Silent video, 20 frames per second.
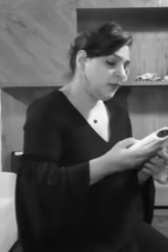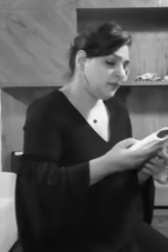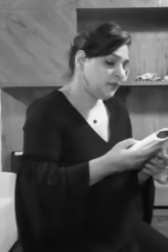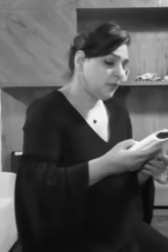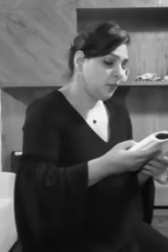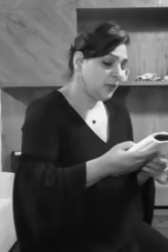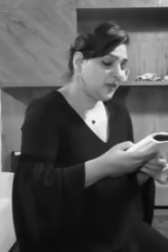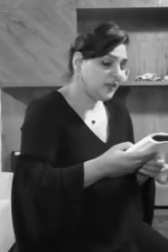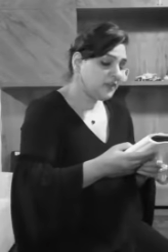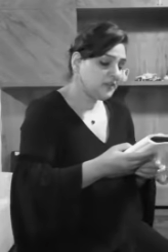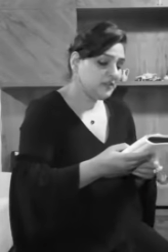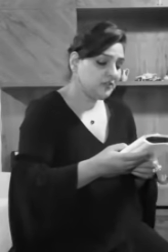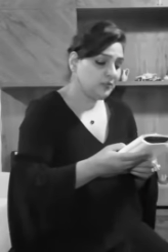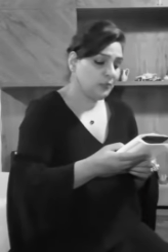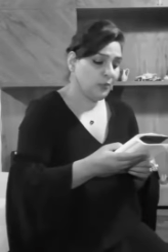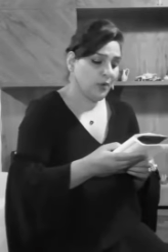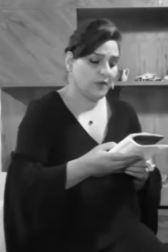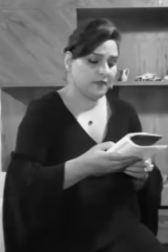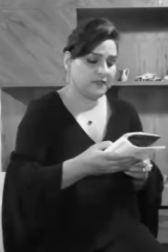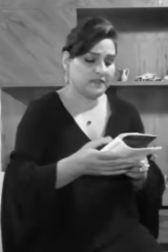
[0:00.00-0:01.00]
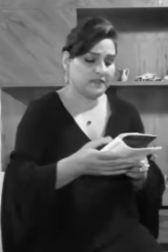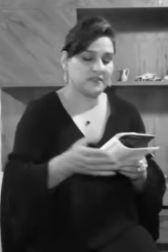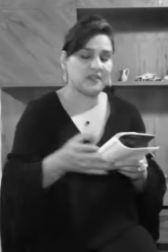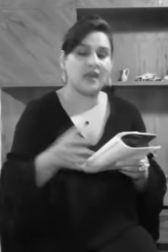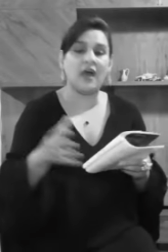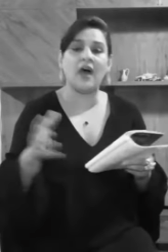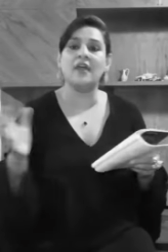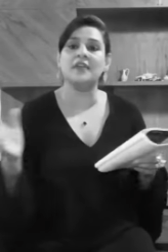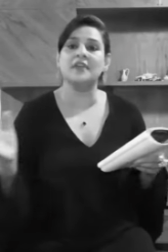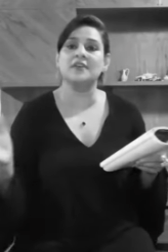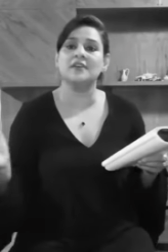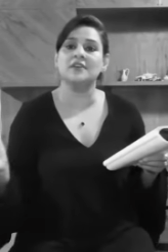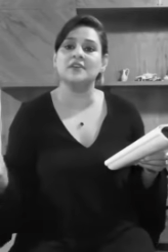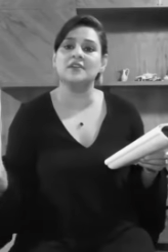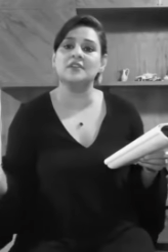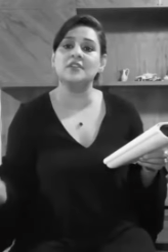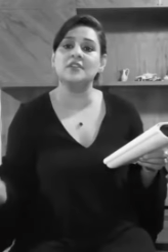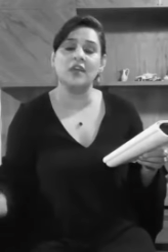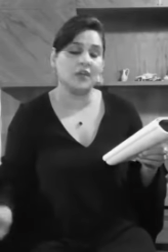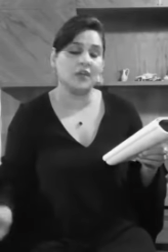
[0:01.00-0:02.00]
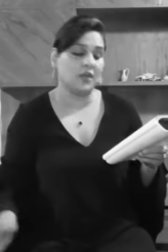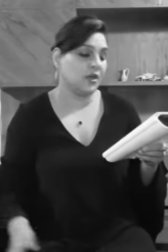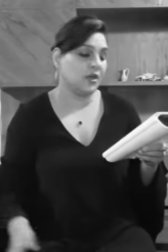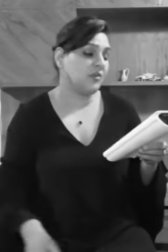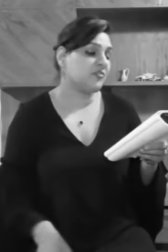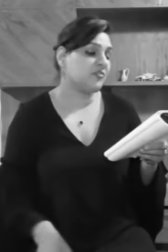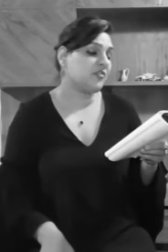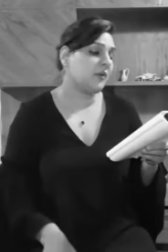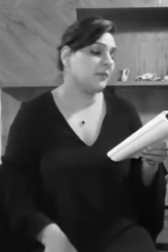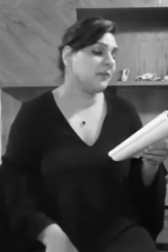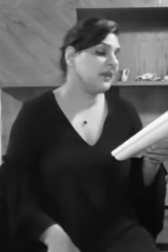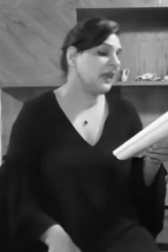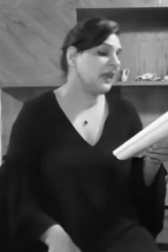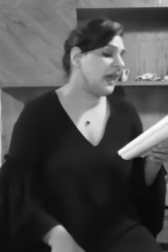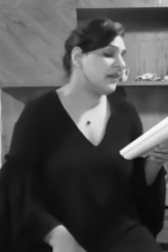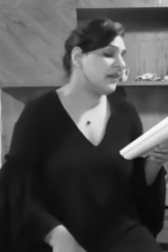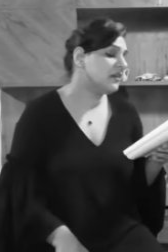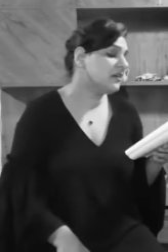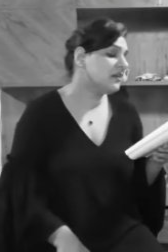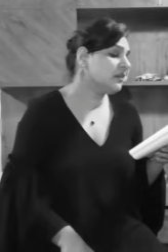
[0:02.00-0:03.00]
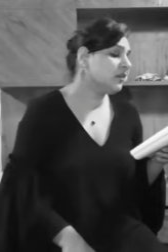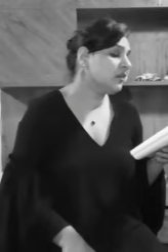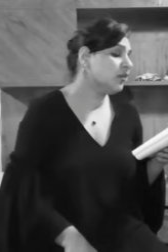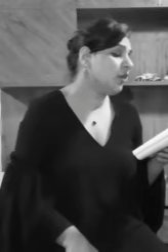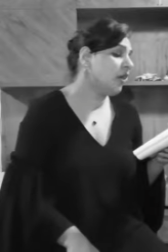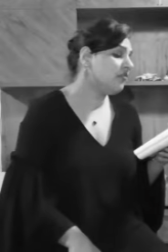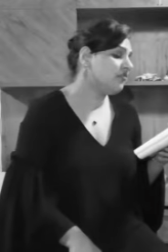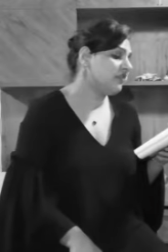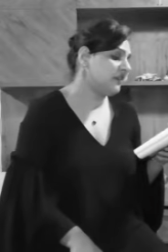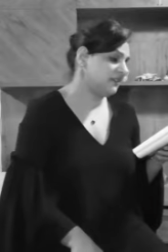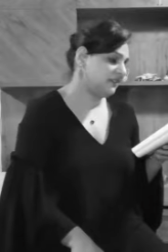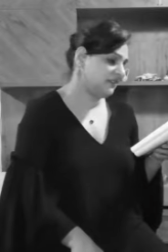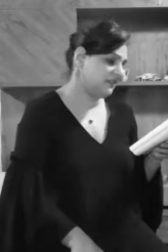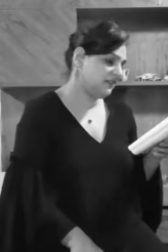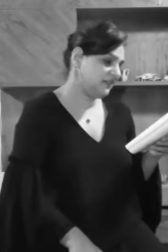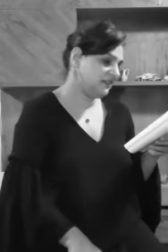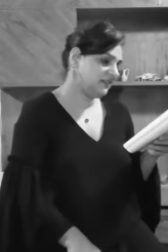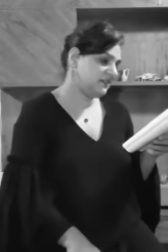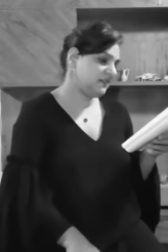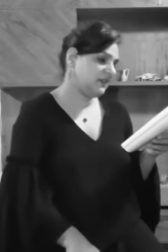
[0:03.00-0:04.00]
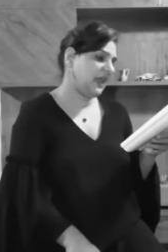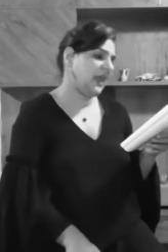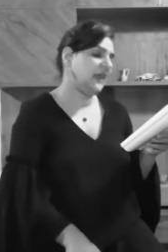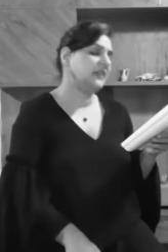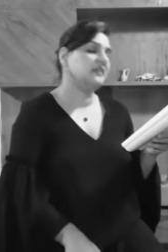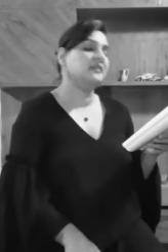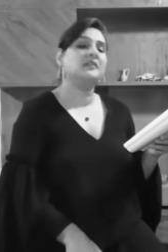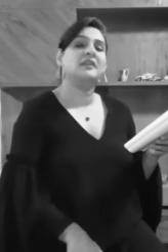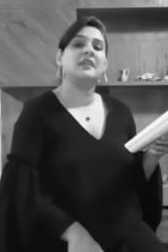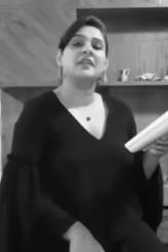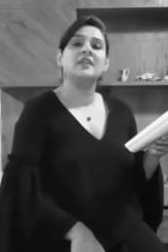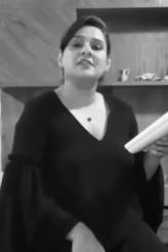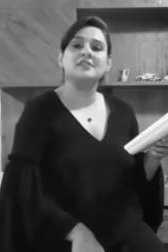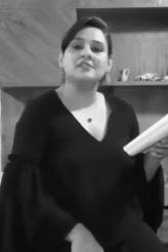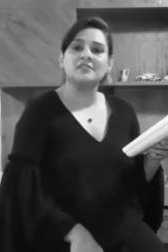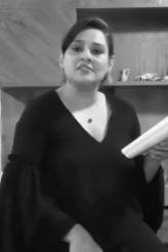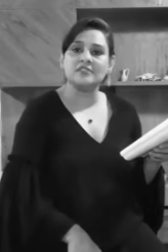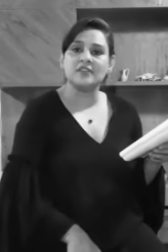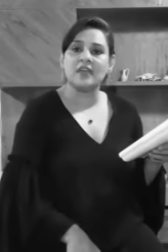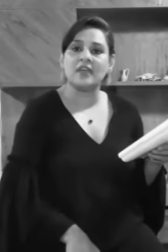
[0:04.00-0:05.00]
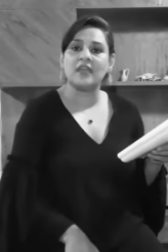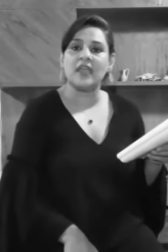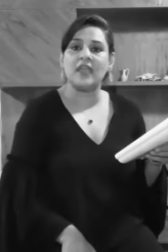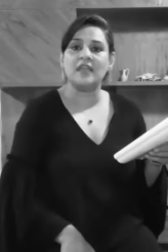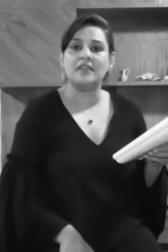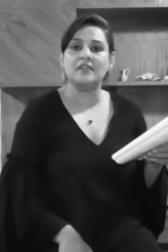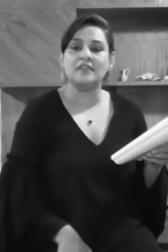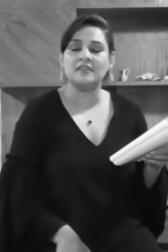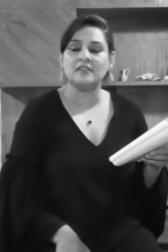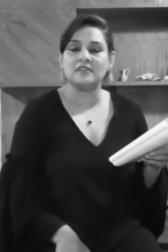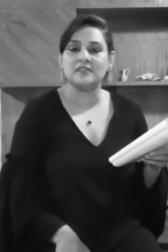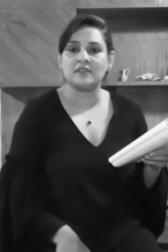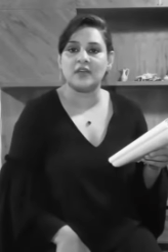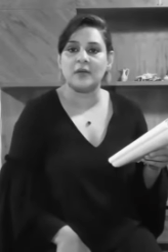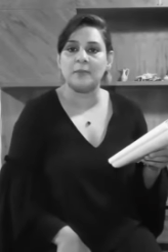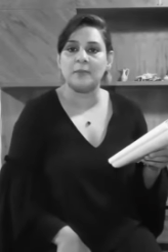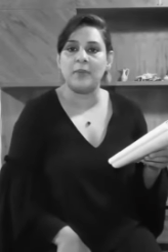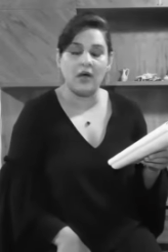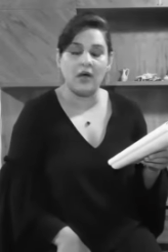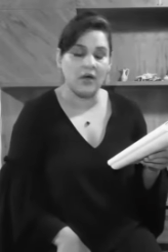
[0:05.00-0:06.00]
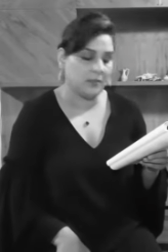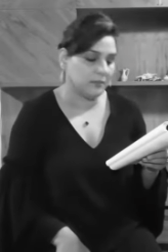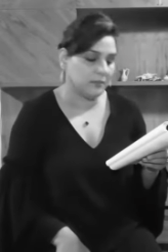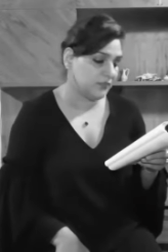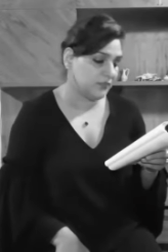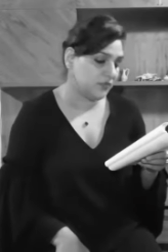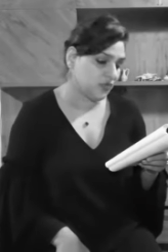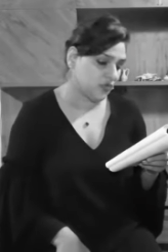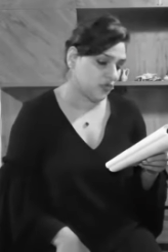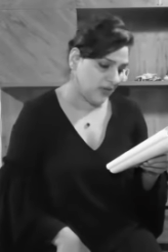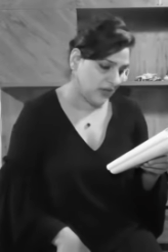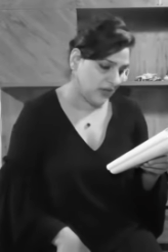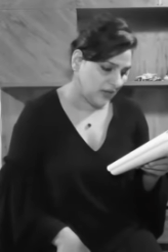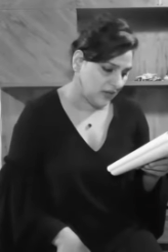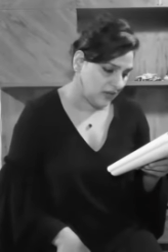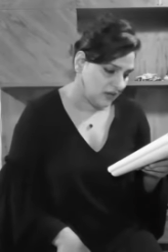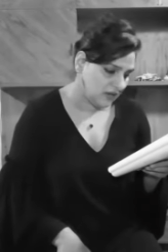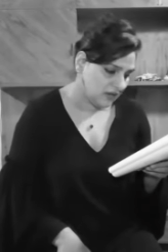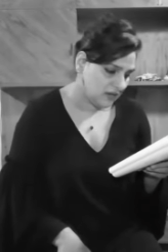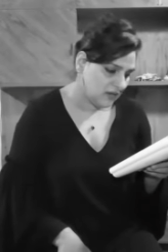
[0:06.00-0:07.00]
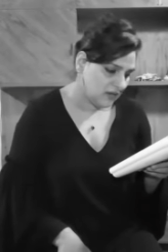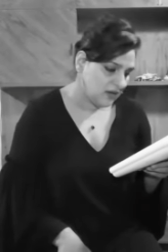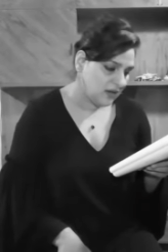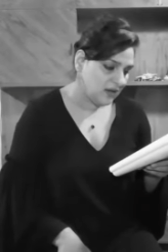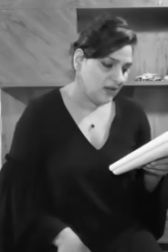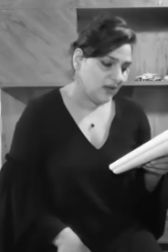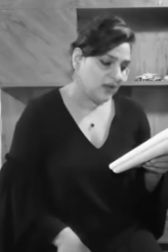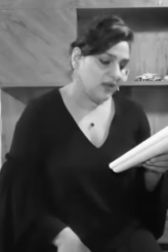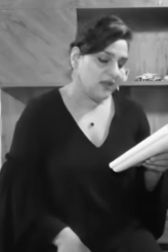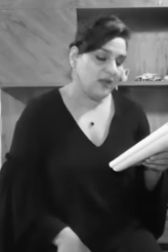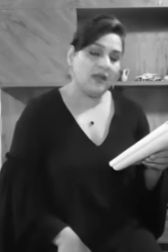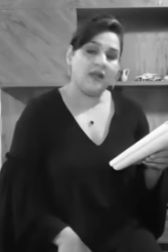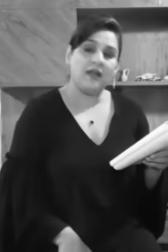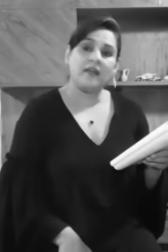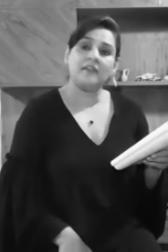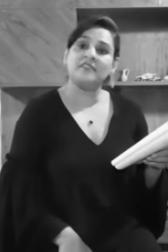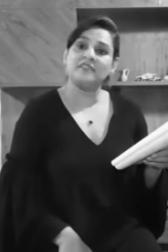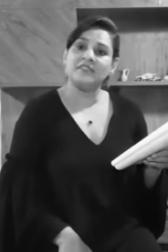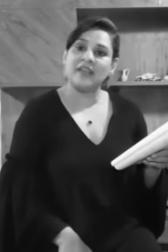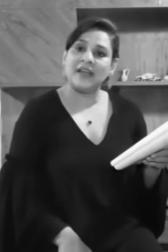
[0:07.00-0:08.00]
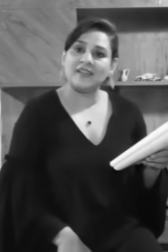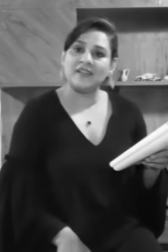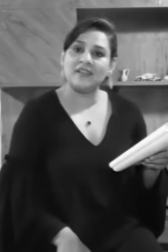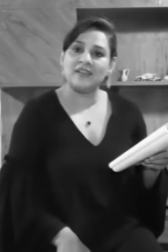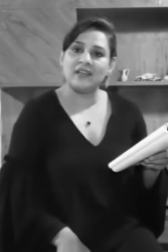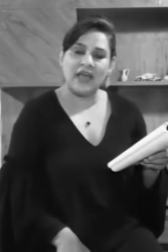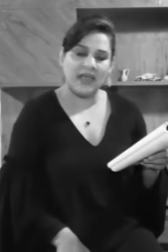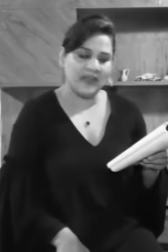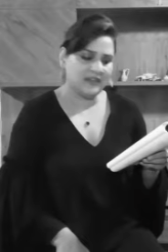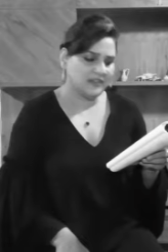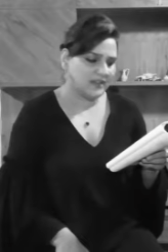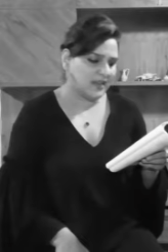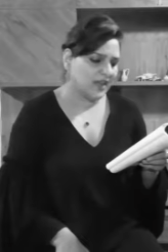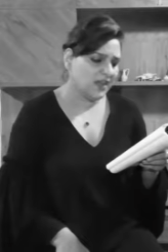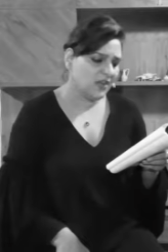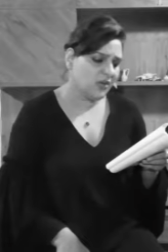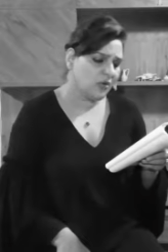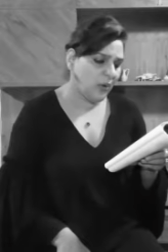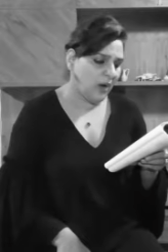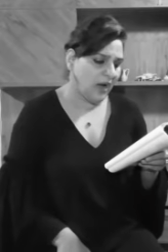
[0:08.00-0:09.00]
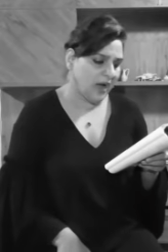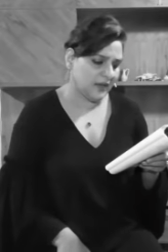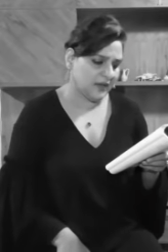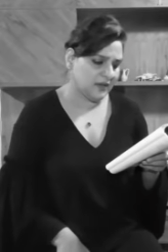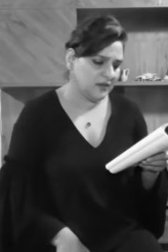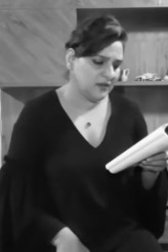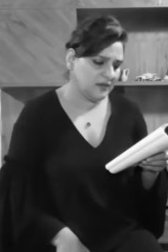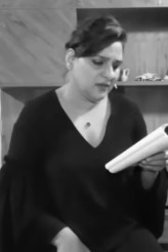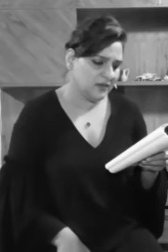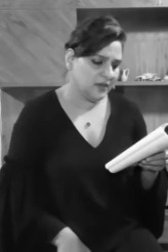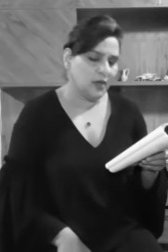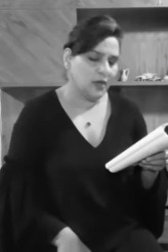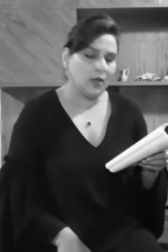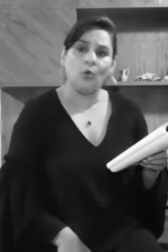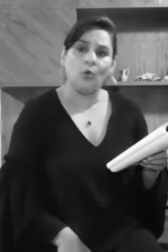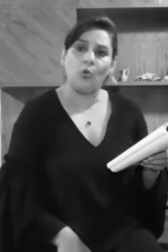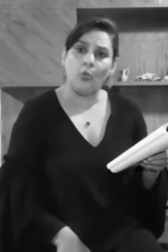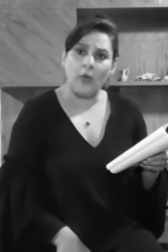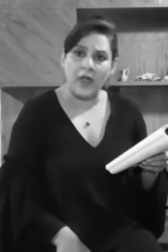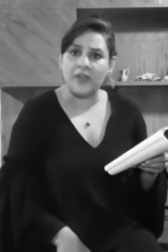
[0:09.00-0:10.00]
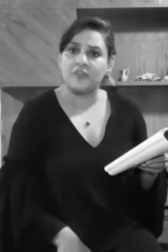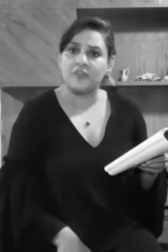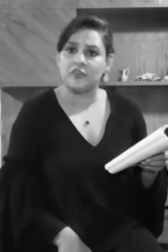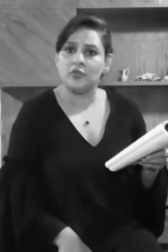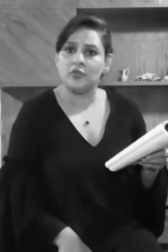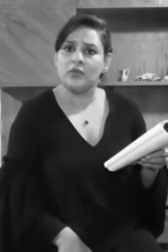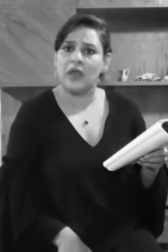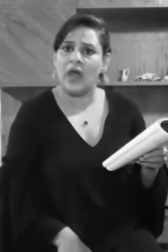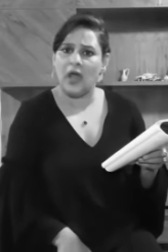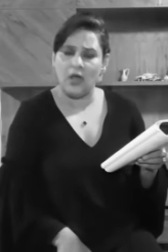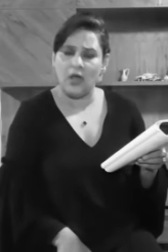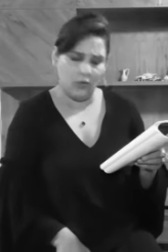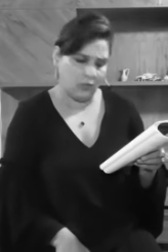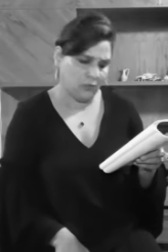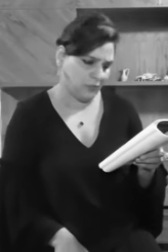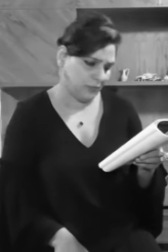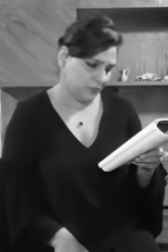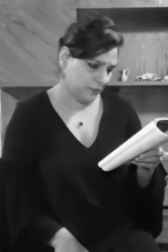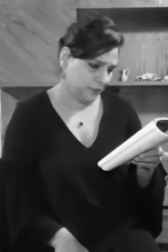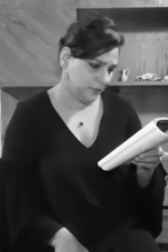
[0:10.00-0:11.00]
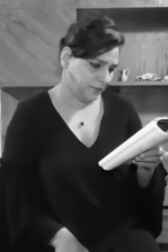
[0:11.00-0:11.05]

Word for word: The wind was tired from carrying the coffins and leaned against a palm tree. A satellite inquired, "Where to now?"